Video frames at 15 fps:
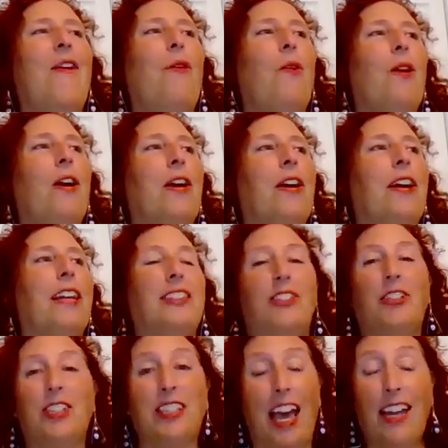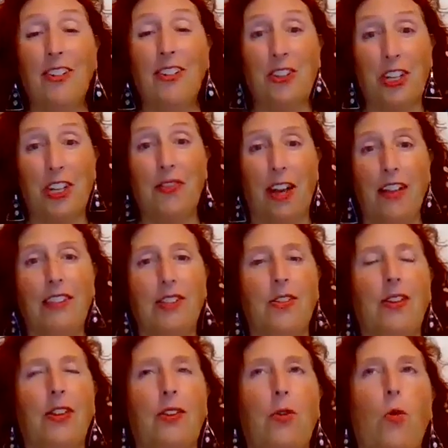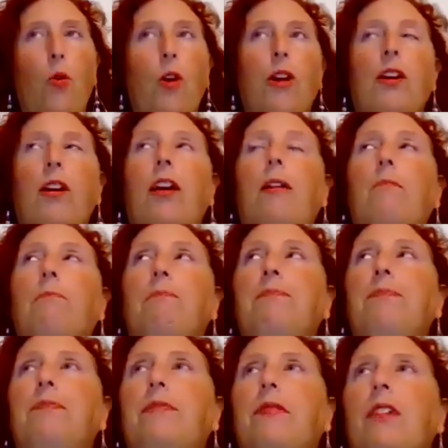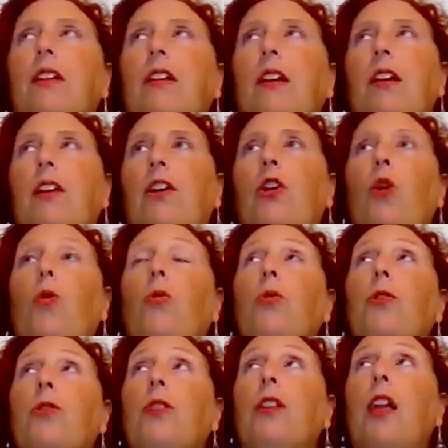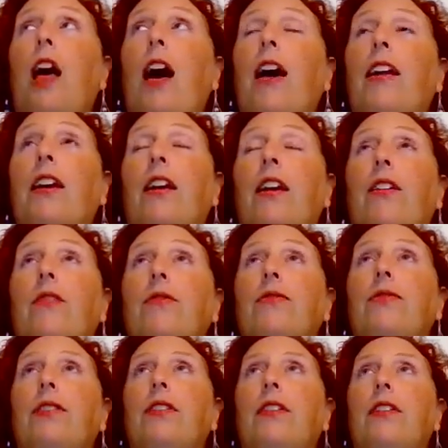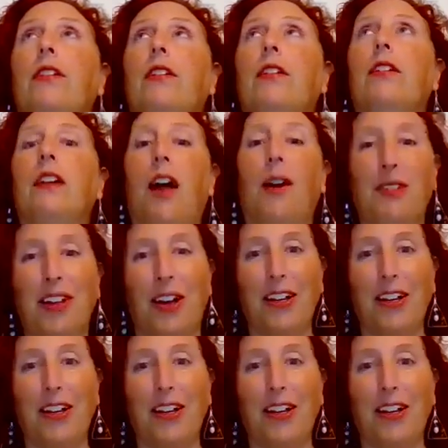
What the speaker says: Or it's just energy, right? So that, or, there's a lot of I'm